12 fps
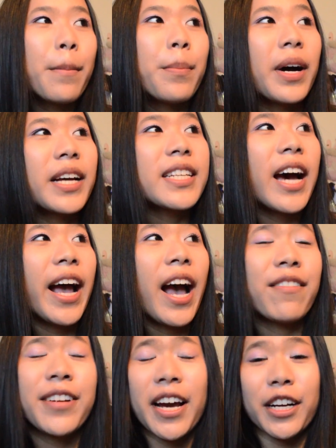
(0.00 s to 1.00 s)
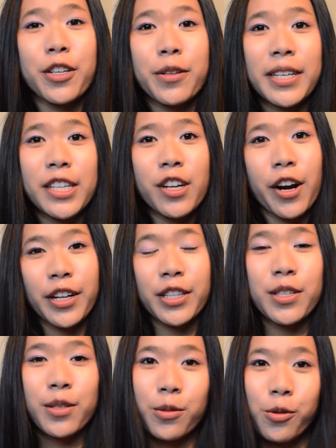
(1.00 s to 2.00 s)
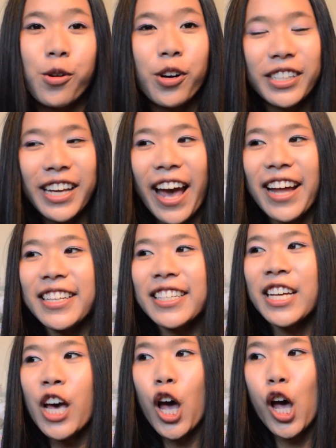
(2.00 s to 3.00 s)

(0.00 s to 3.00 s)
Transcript: but I haven't actually started school yet,